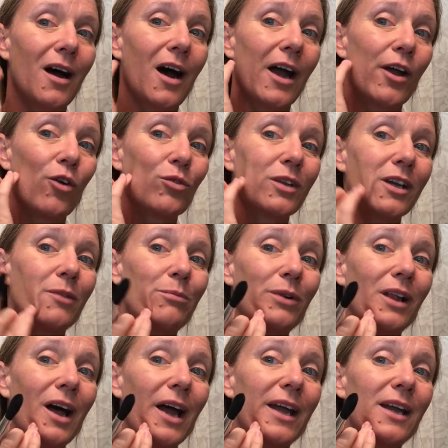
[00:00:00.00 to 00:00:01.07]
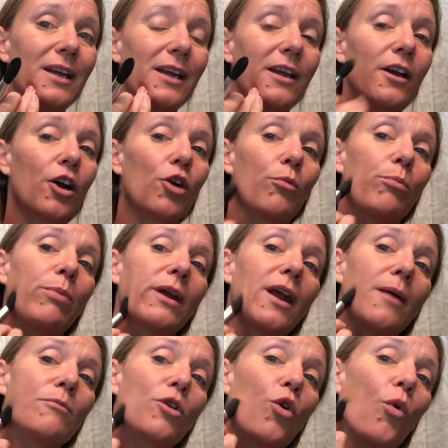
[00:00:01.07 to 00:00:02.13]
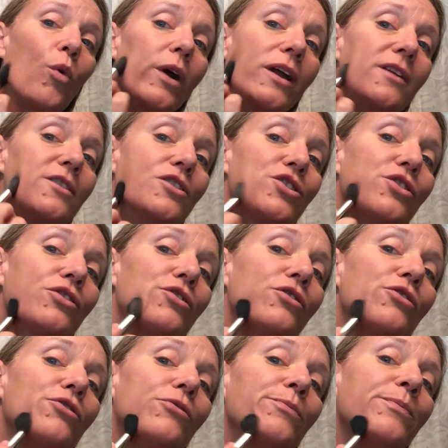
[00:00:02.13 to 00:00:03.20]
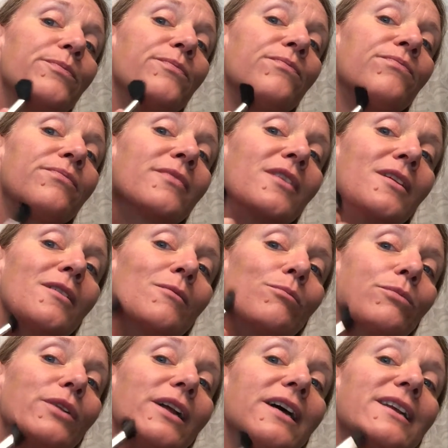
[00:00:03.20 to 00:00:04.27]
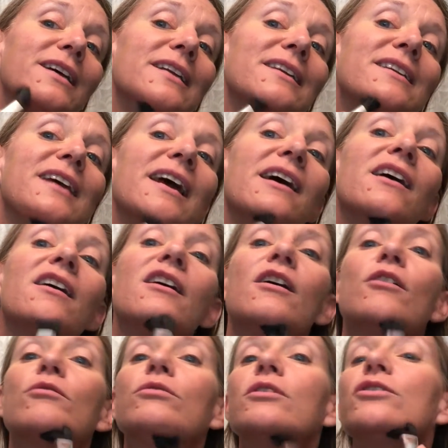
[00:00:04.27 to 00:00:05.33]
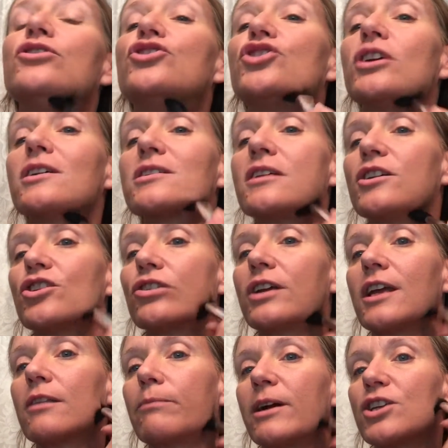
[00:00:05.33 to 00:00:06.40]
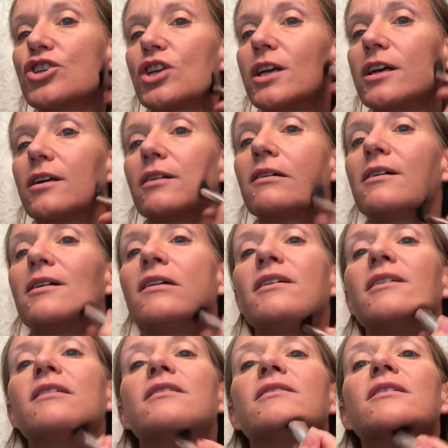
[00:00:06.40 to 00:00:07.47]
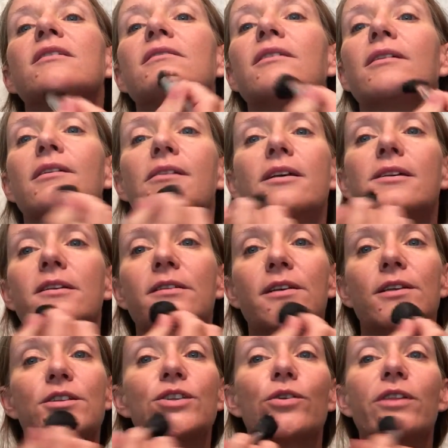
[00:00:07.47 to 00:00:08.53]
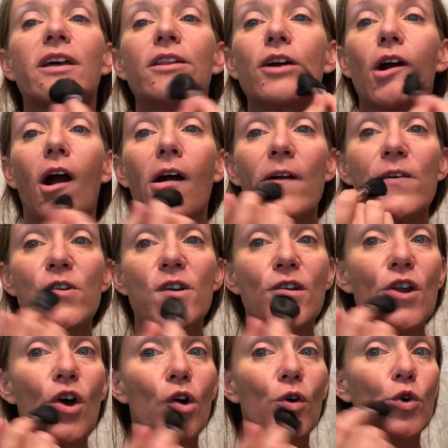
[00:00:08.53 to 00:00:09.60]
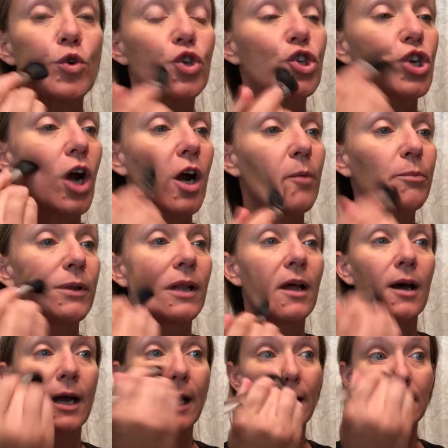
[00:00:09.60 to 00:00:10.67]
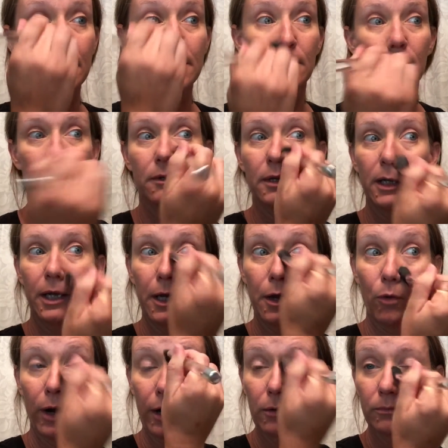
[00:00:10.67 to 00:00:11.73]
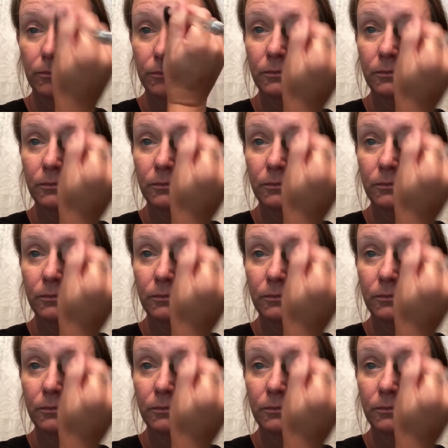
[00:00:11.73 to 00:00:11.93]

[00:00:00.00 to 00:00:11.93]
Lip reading: I only apply it here, but I'm going to blend it down just underneath my chin. So then there are no sharp lines anywhere.